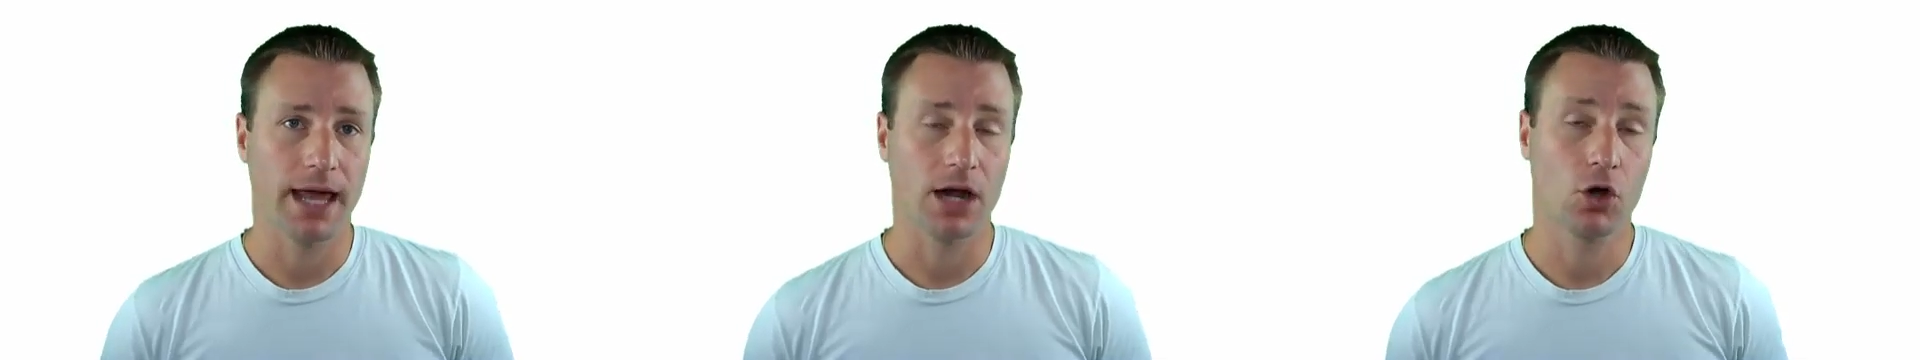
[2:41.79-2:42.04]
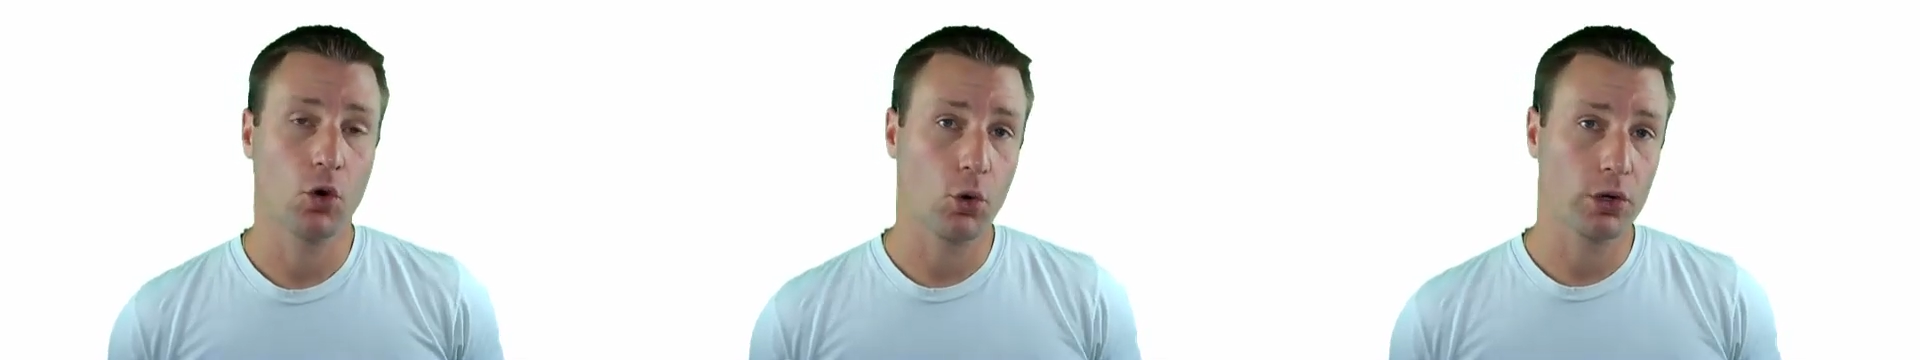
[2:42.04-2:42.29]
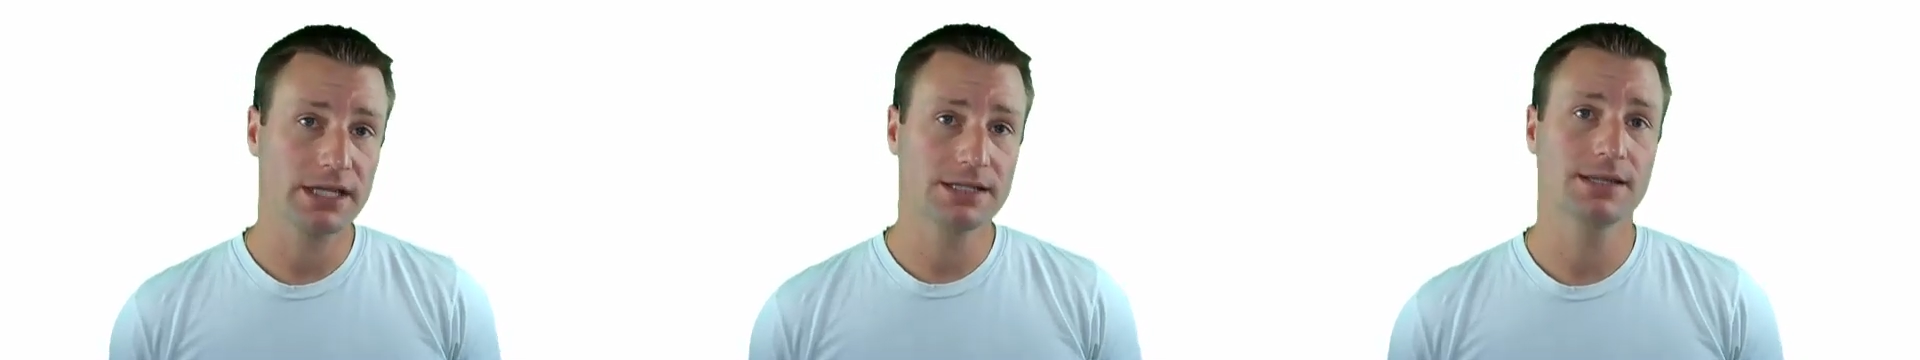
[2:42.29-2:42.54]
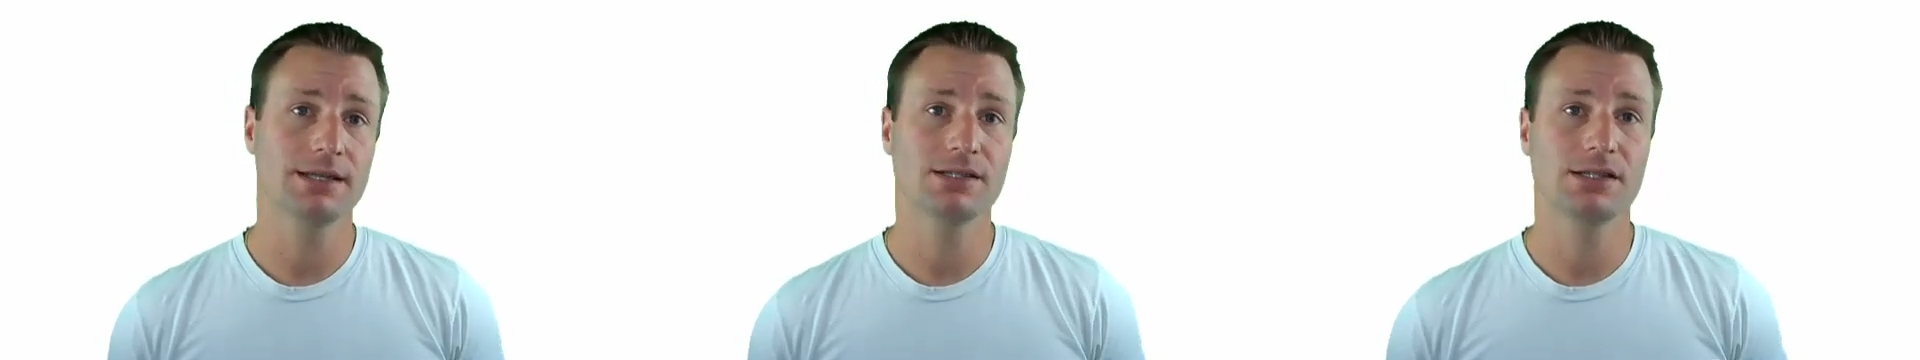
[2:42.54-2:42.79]
that according
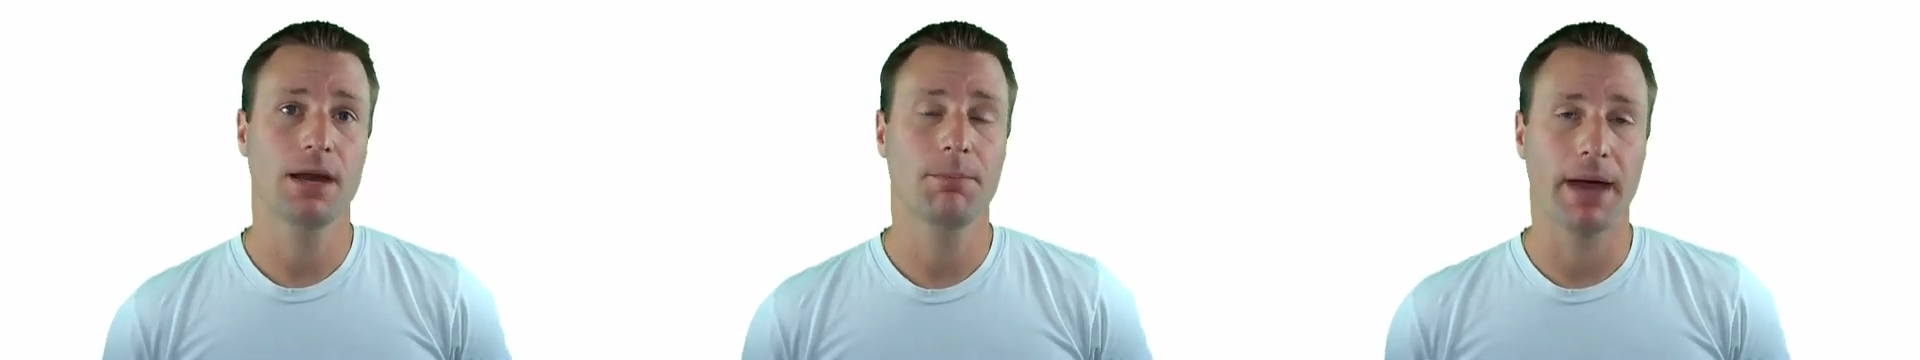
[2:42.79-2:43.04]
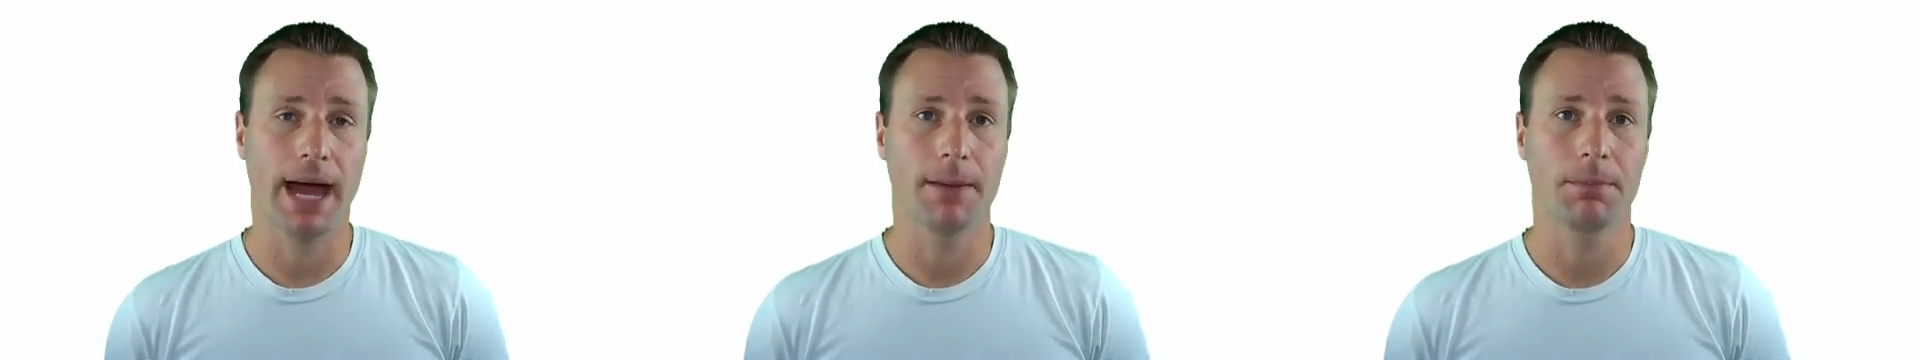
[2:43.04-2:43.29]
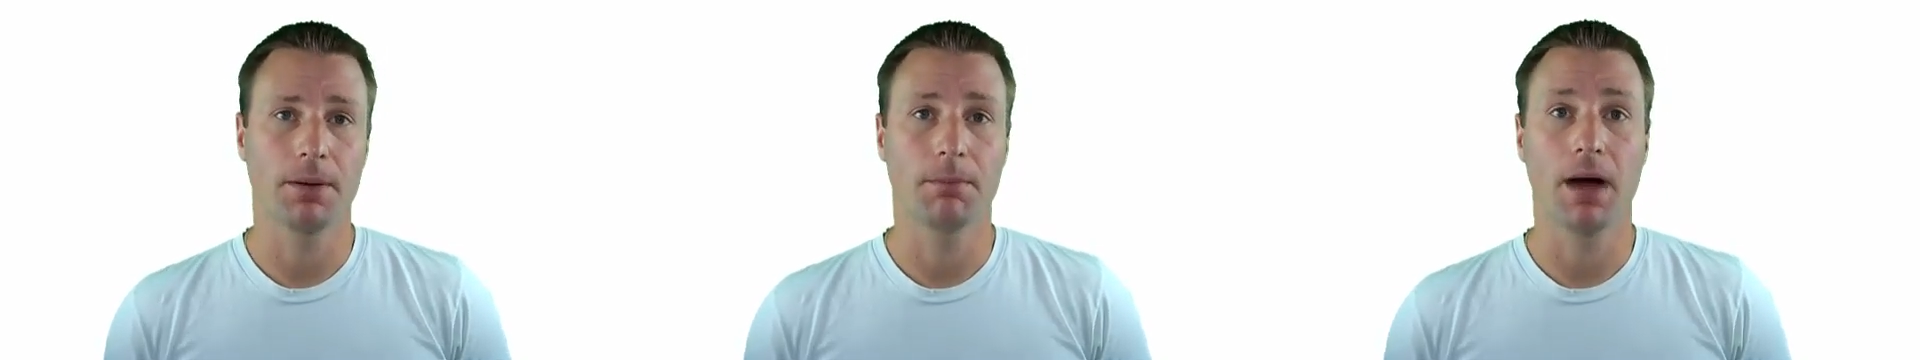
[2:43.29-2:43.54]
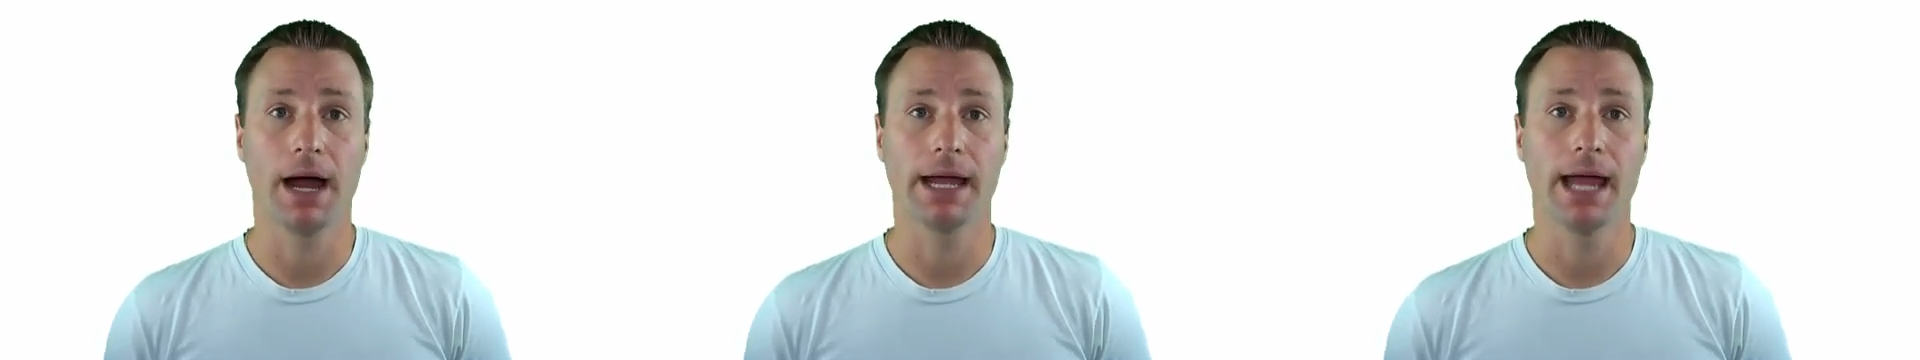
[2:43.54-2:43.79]
to the Zepp app,
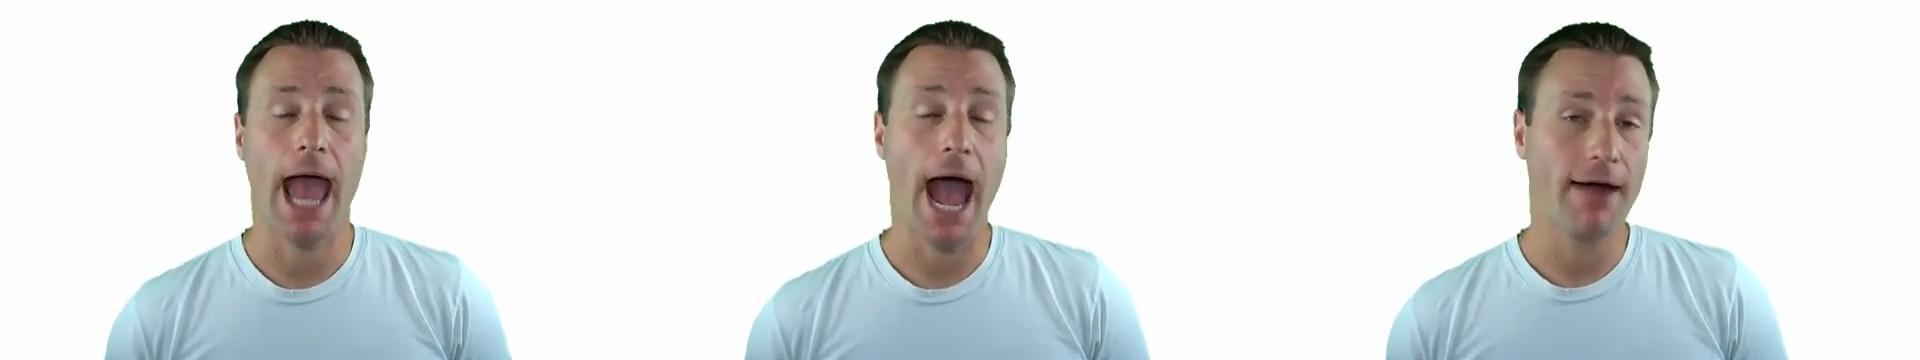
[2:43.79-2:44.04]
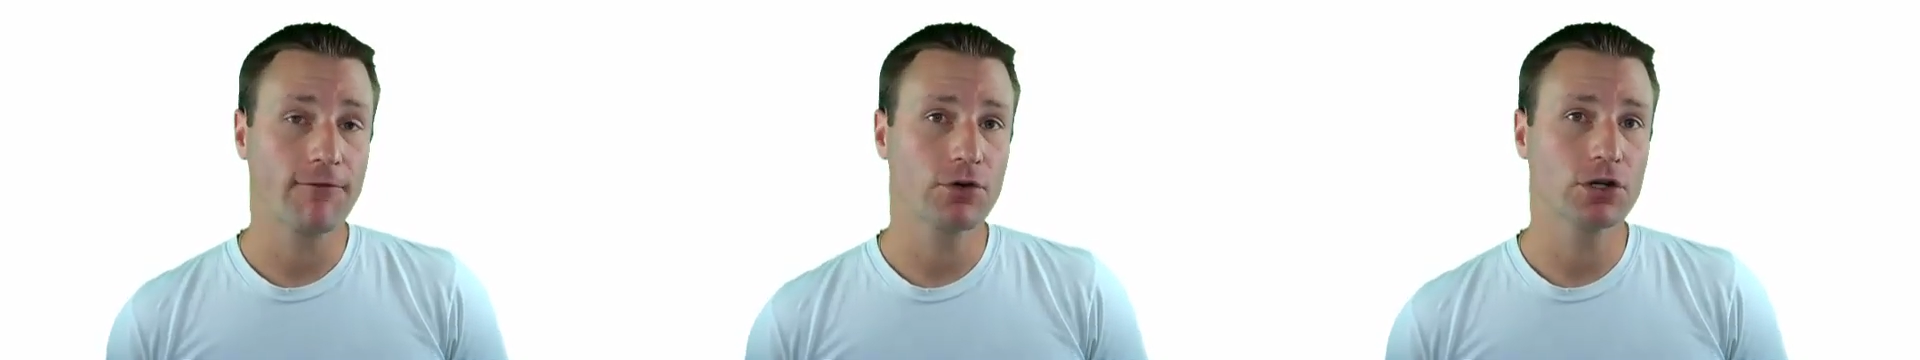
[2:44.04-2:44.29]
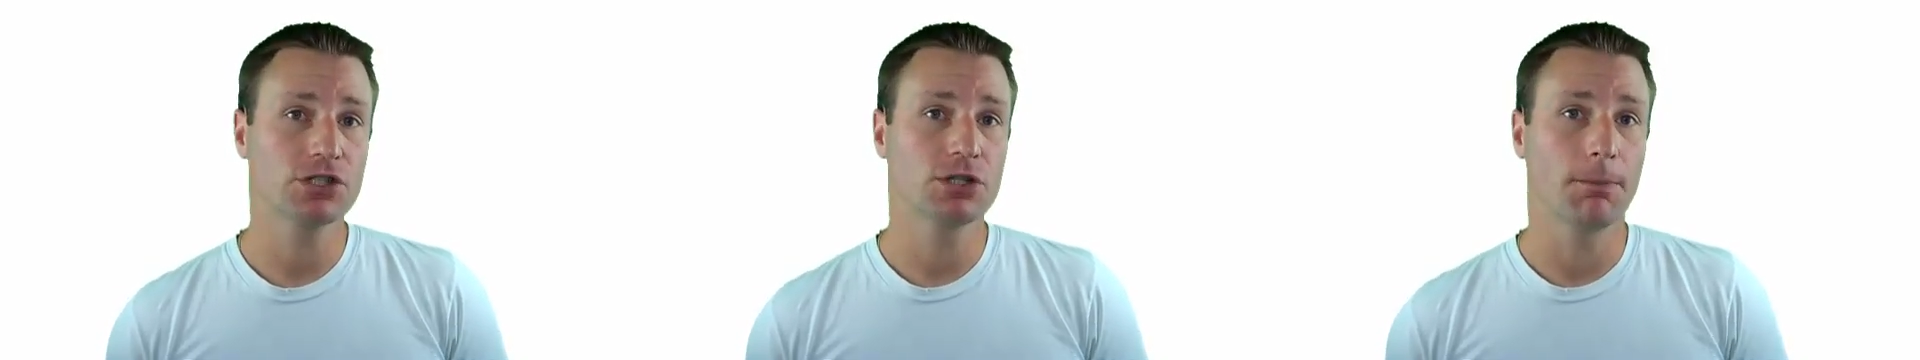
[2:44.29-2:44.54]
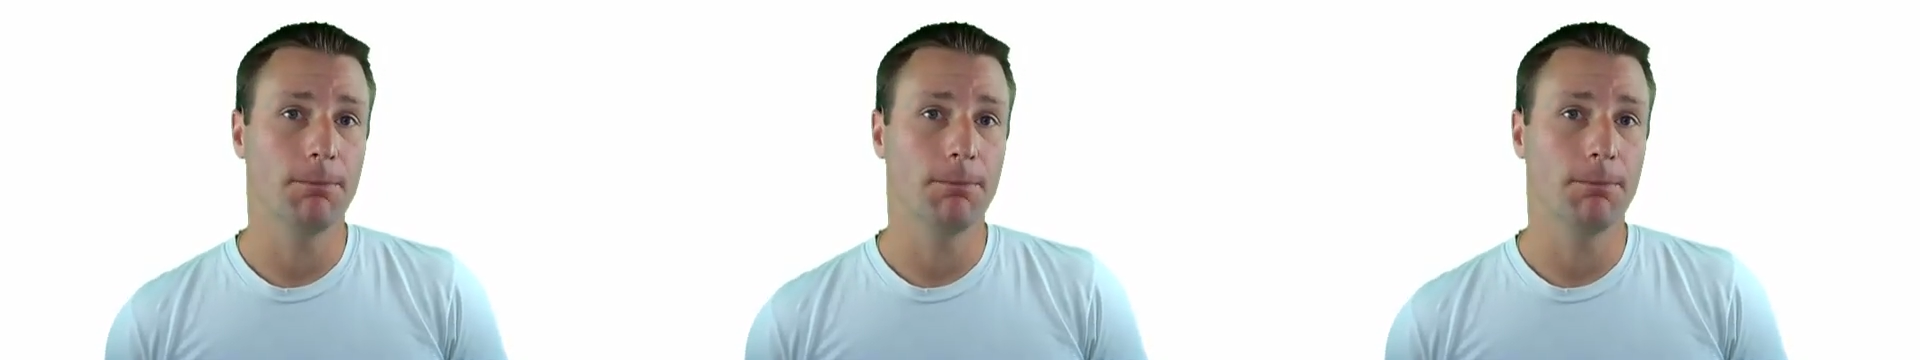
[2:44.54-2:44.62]
my average